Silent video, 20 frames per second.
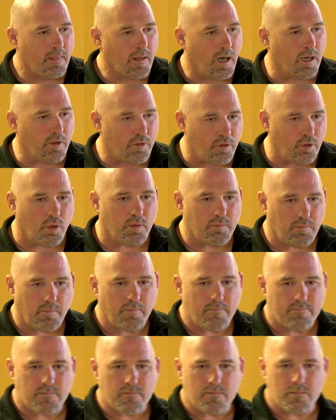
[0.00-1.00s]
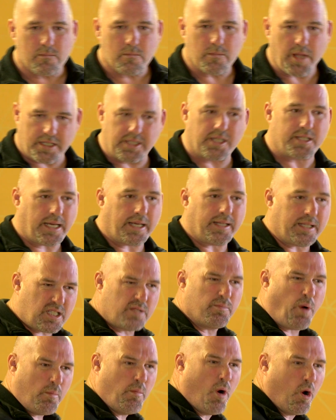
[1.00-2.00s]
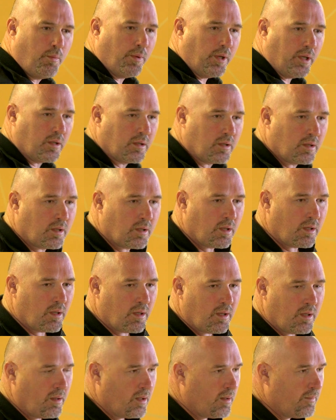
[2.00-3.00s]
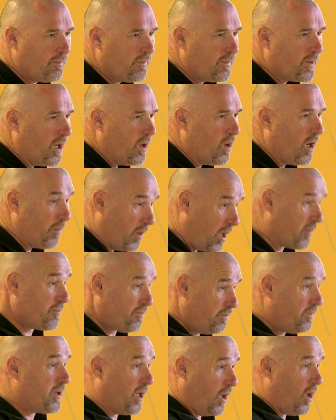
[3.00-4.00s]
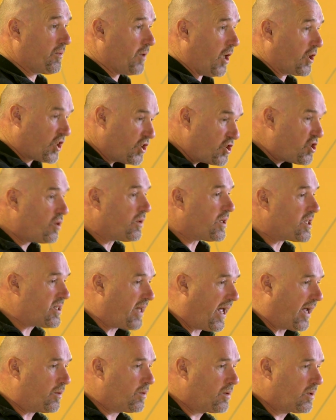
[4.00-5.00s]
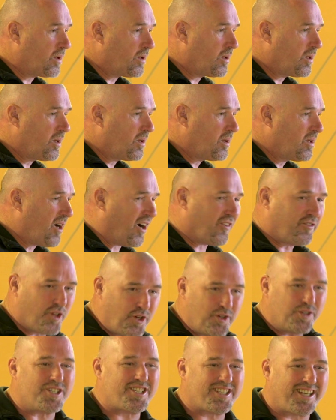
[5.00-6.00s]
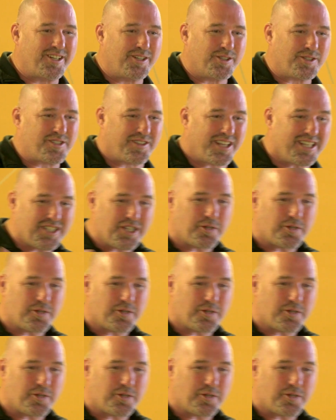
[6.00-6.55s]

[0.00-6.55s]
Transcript: And I thought, this is it. This is my moment. I can do this now. I've learned the skills. This